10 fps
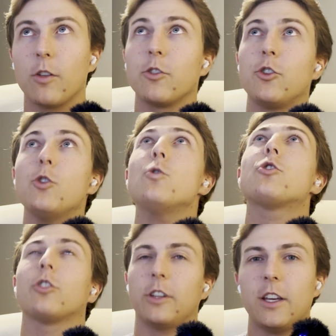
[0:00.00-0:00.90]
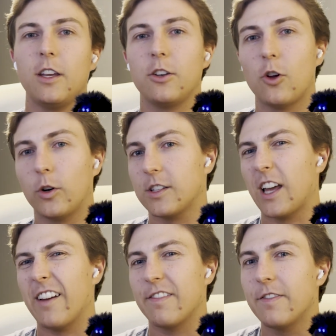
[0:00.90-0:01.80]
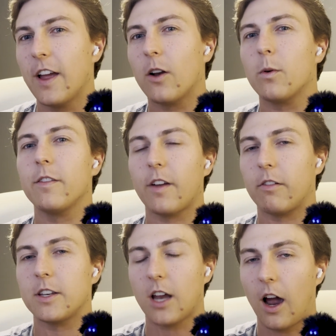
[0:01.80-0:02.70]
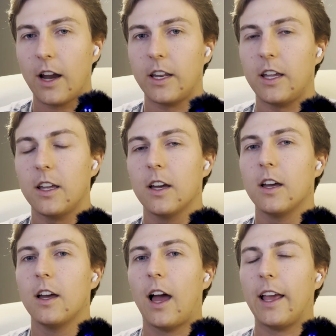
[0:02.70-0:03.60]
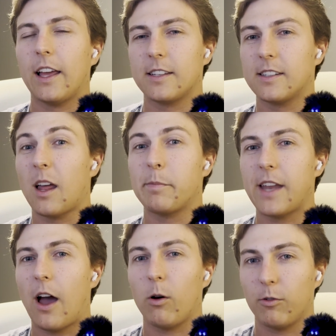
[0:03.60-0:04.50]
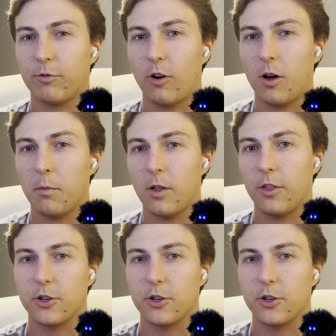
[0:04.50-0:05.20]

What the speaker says: usually notice a very, very tiny, I guess, step down from the